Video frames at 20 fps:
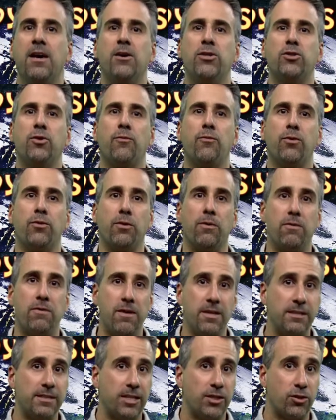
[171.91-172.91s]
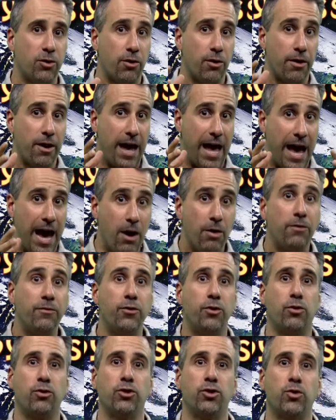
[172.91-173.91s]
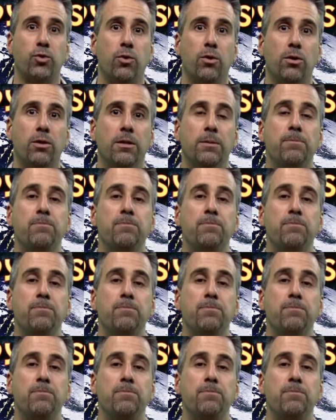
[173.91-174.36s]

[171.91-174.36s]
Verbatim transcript: so for the things that are out of your control,